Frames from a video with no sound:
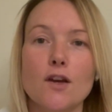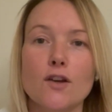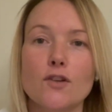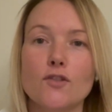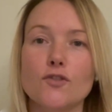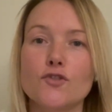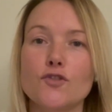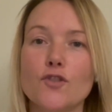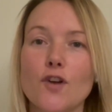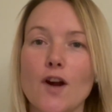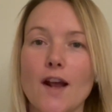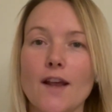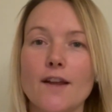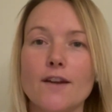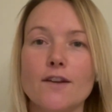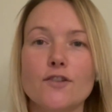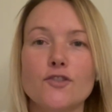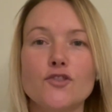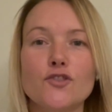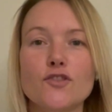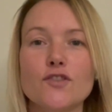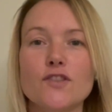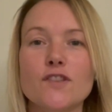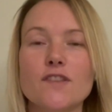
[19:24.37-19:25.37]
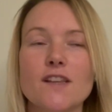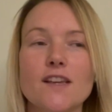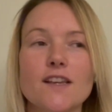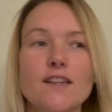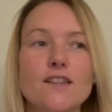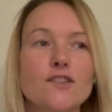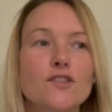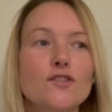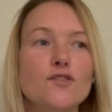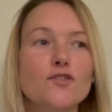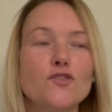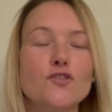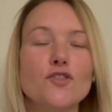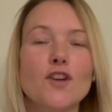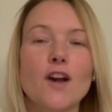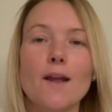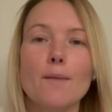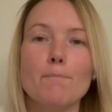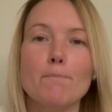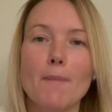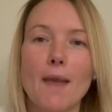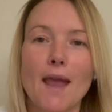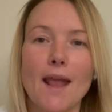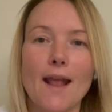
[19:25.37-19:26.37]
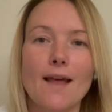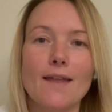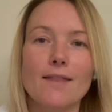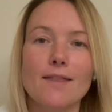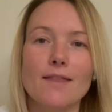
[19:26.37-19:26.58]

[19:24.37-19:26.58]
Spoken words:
try and adjust things, to try and make